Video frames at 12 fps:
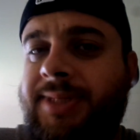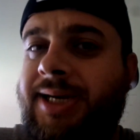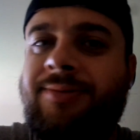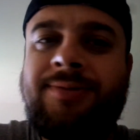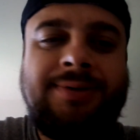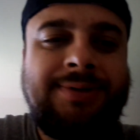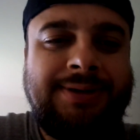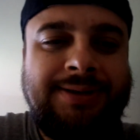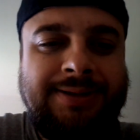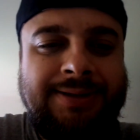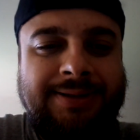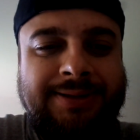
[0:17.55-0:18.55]

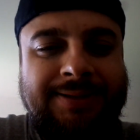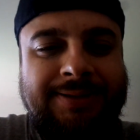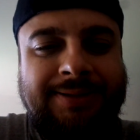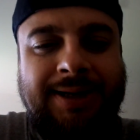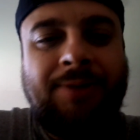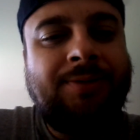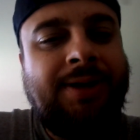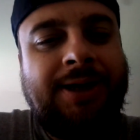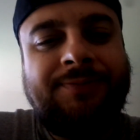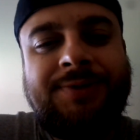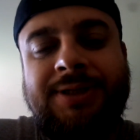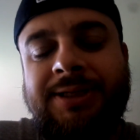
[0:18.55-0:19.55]
I would
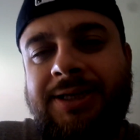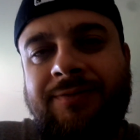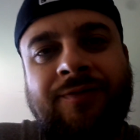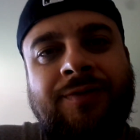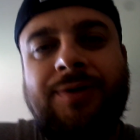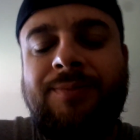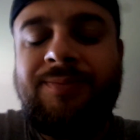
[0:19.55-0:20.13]
love to leave.